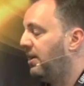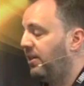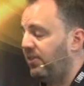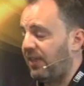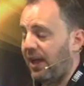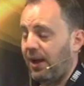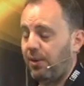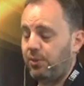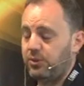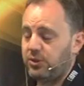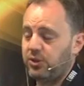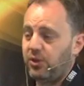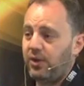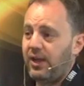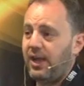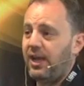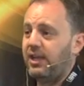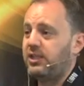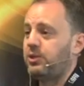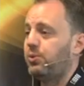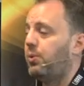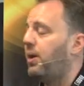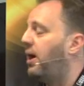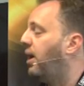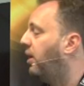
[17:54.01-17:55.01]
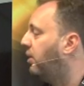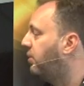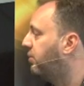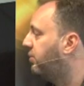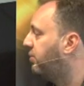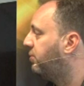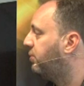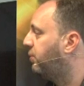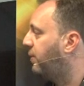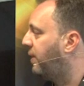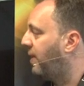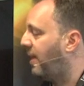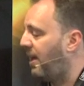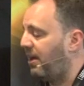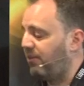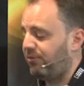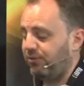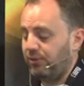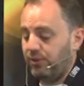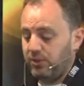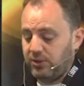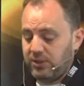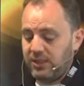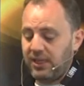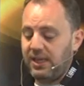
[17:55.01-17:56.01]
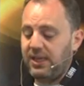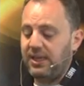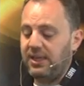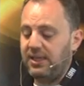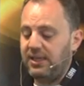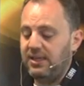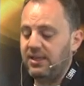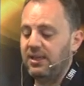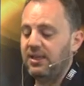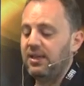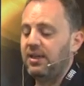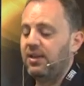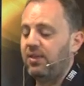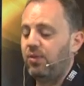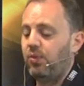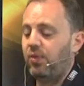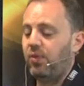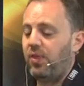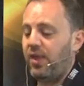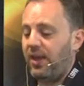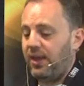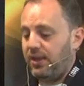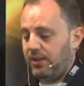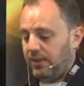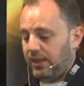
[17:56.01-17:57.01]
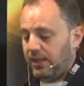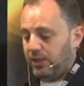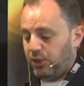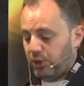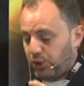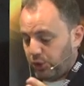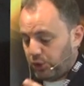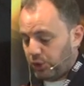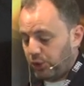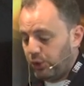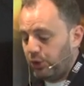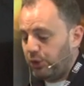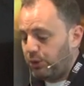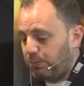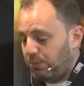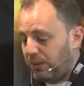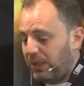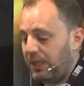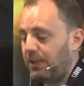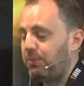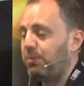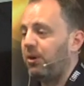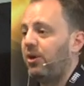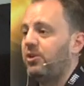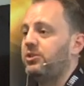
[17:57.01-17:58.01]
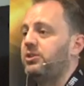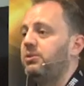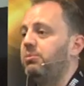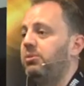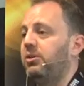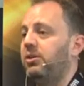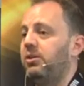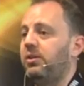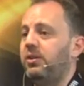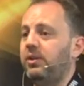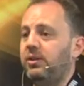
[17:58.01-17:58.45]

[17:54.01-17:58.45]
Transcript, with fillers: That was on Air 12. With Air 14, it should be possible.